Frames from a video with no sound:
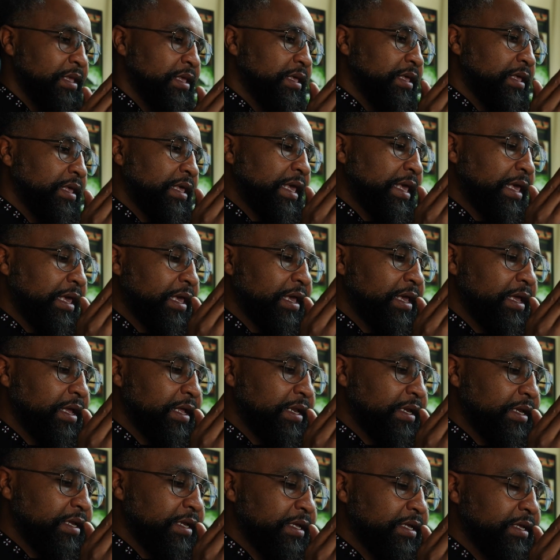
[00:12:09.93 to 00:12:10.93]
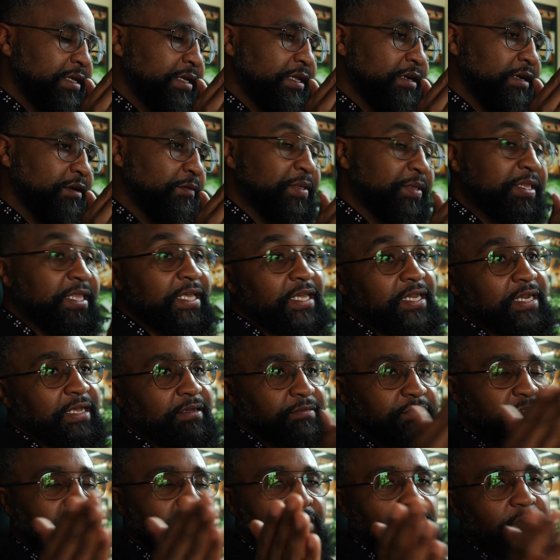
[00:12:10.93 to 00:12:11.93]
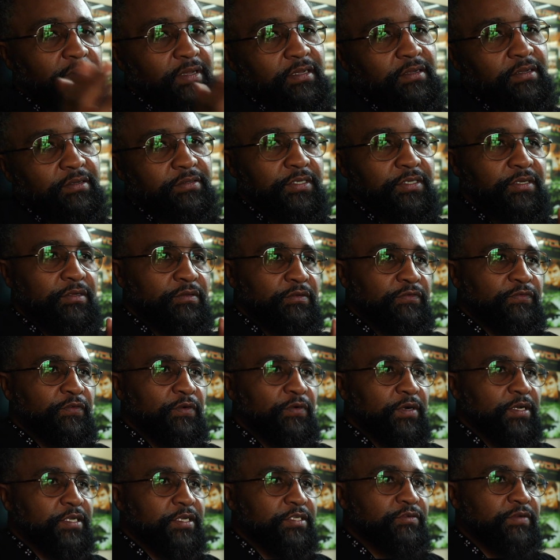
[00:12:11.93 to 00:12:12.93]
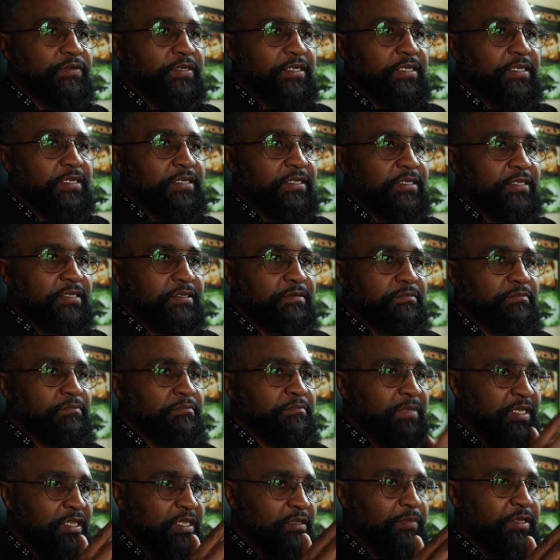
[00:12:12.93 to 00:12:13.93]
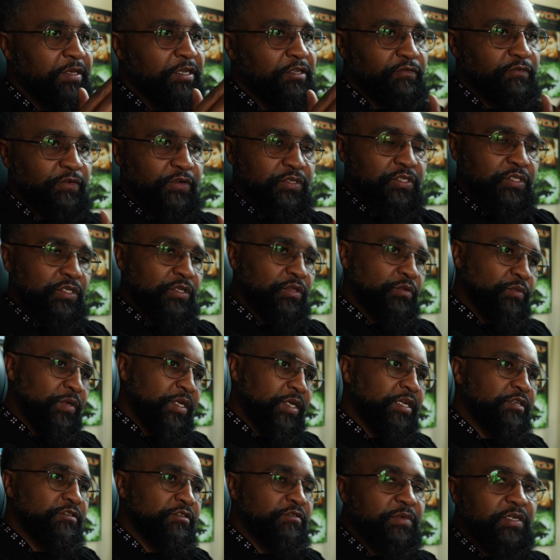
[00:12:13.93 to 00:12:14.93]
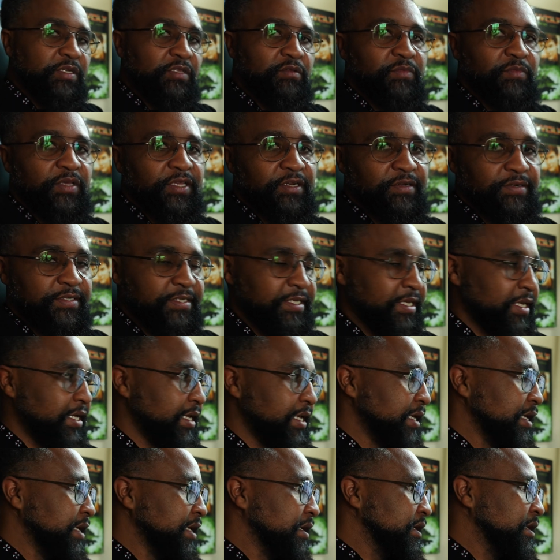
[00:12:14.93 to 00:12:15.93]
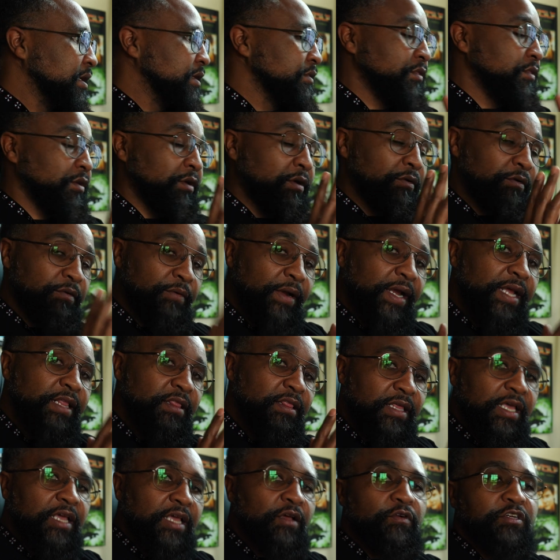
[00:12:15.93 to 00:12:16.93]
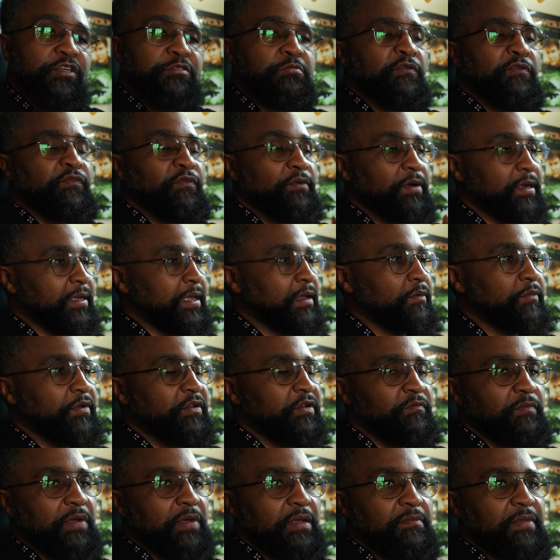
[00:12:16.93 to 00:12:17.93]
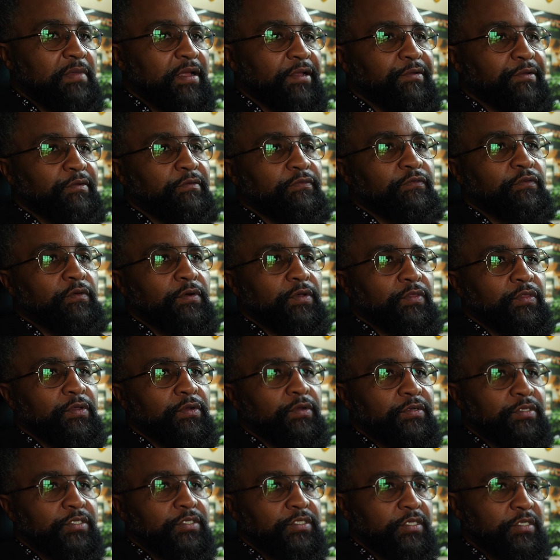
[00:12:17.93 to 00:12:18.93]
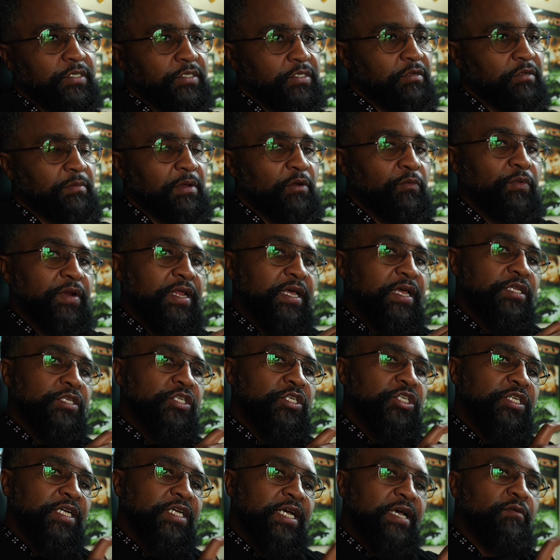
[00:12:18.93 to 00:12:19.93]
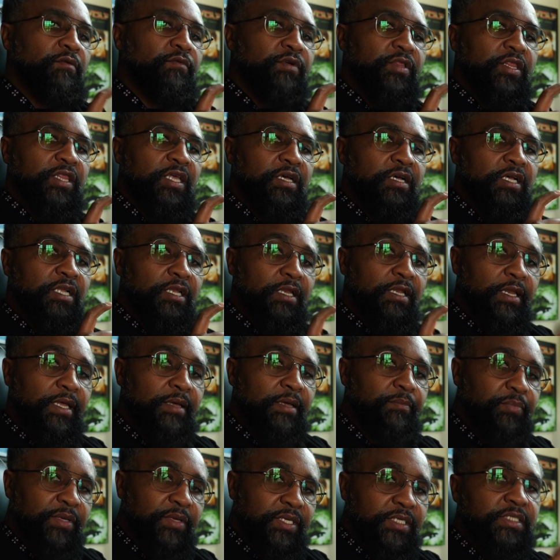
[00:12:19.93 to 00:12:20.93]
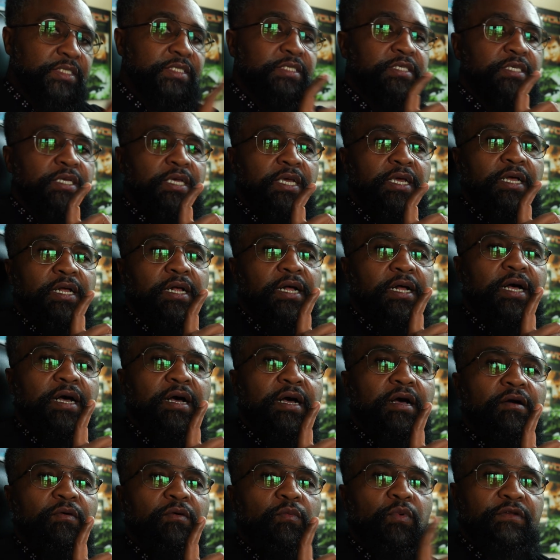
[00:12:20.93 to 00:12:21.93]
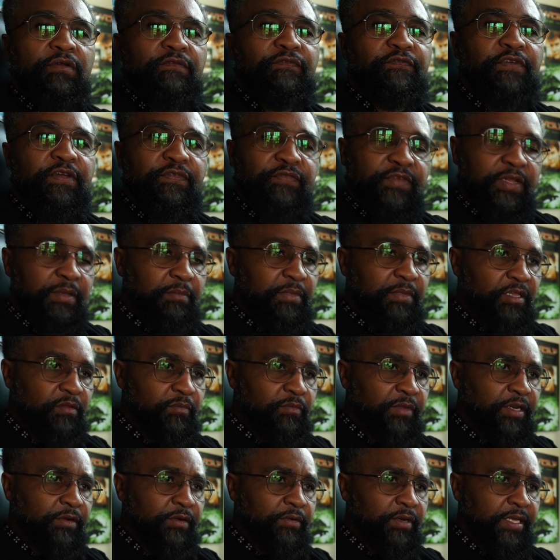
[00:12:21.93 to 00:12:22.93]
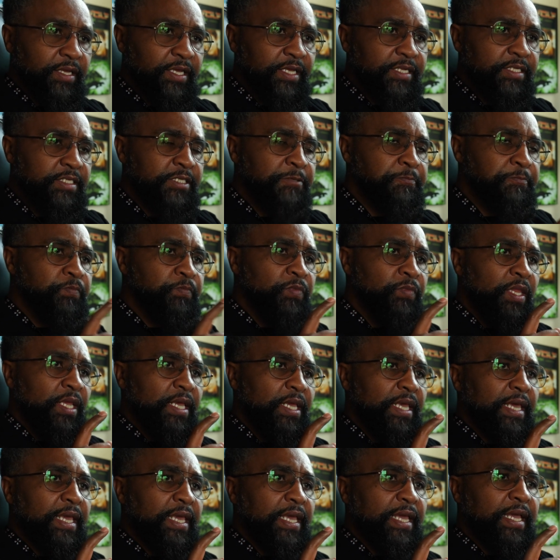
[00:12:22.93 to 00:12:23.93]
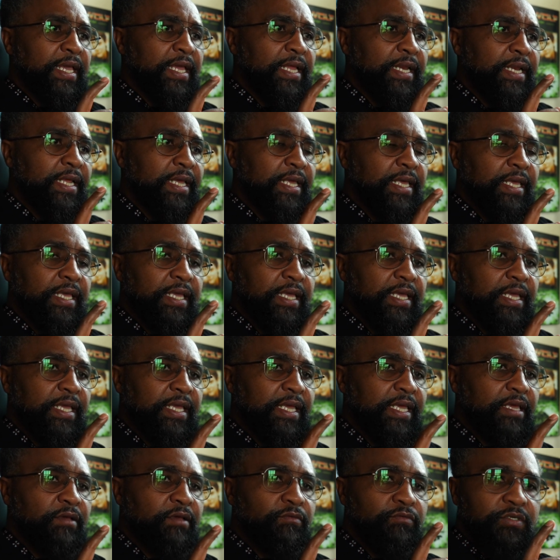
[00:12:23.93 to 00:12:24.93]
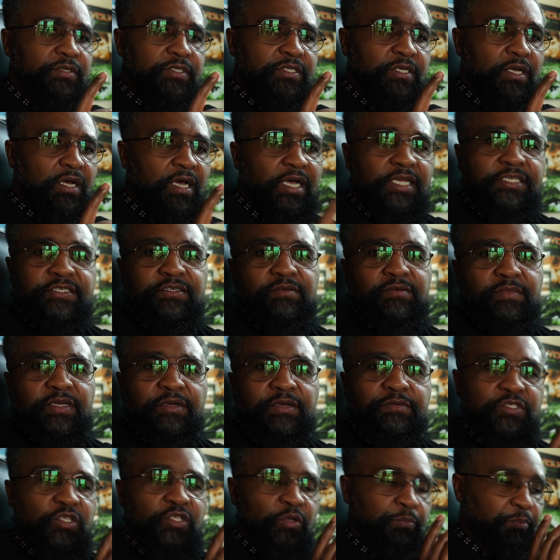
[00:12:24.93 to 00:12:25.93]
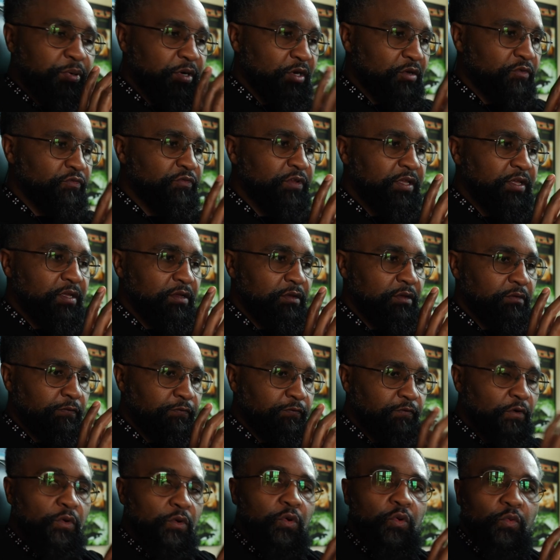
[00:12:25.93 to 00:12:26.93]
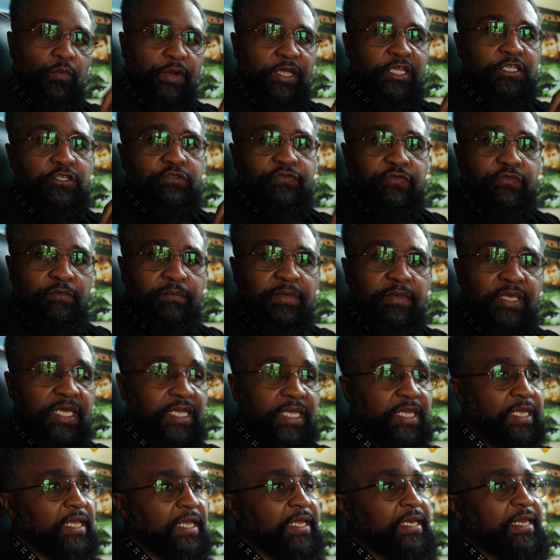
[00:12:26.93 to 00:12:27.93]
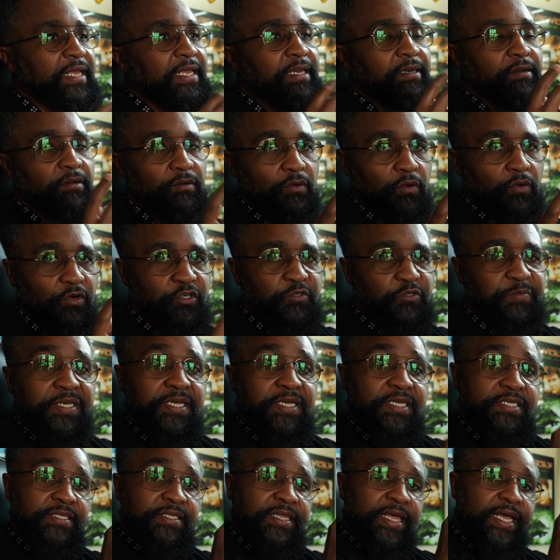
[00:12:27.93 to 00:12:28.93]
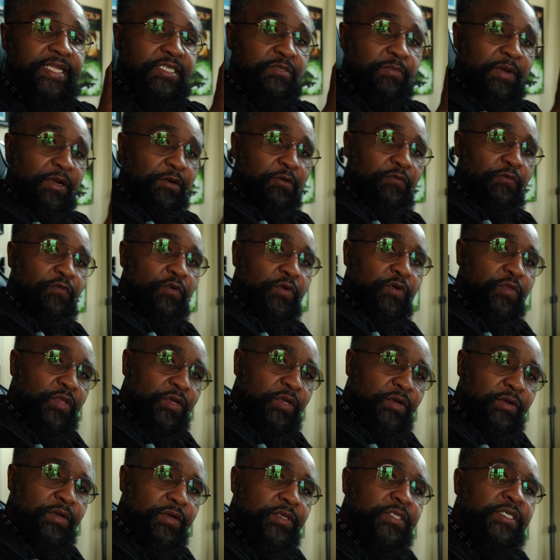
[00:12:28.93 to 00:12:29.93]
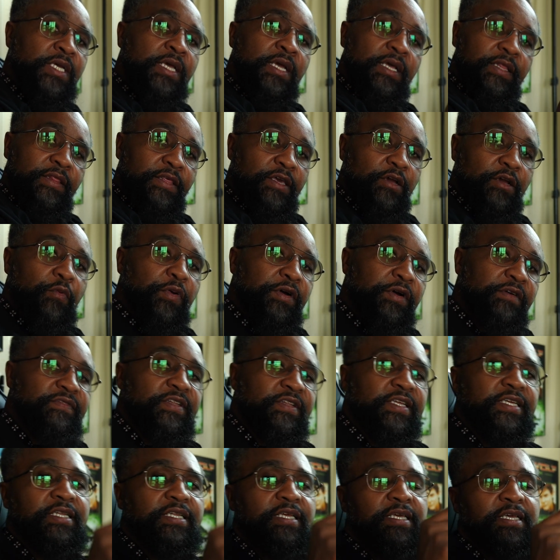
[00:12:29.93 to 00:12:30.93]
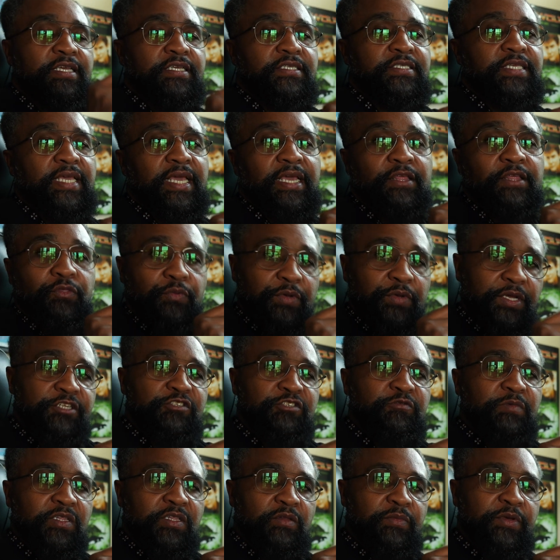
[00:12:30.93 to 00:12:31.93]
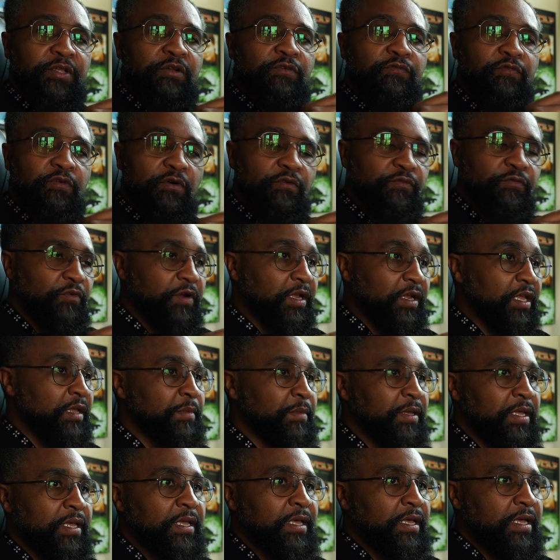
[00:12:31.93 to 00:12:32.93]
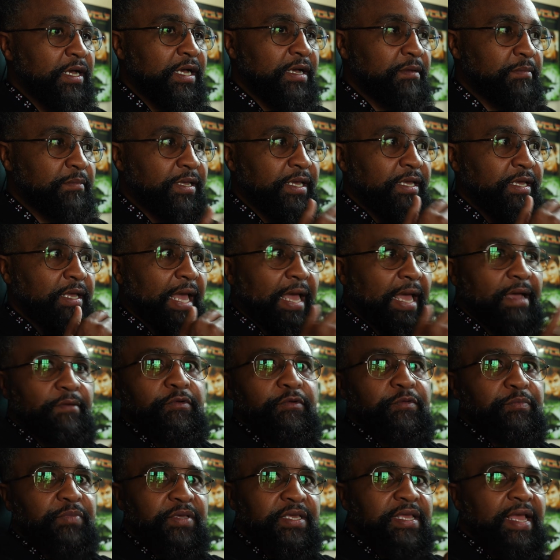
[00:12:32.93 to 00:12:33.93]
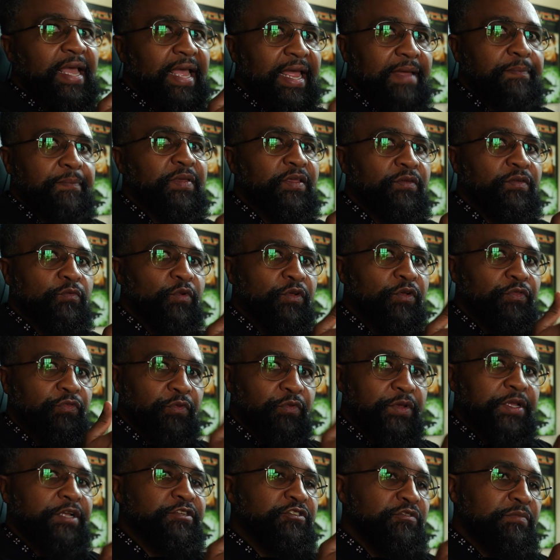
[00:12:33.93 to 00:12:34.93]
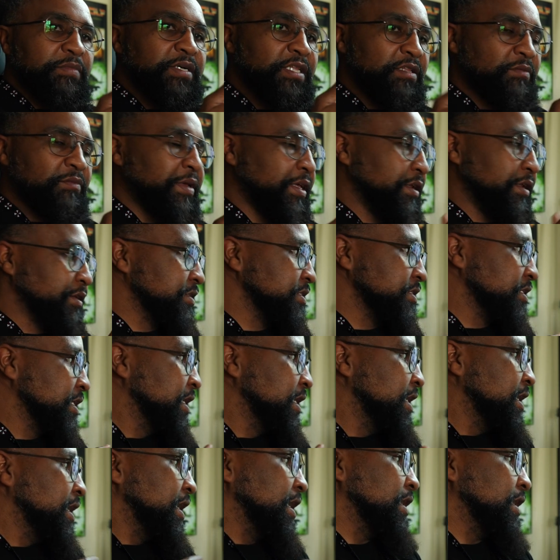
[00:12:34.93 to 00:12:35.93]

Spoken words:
And, but then I was like, well, the 400 millimeters versus the 300 millimeters. The great thing was before I got rid of my micro four thirds system, I went out and shot with the Olympus 150 millimeter lens, and it was awesome. It was the perfect focal range for me. And then of course, because that's micro four thirds, the equivalent is a 300 millimeter full frame. I'm like, I would be happy with 300 millimeters. And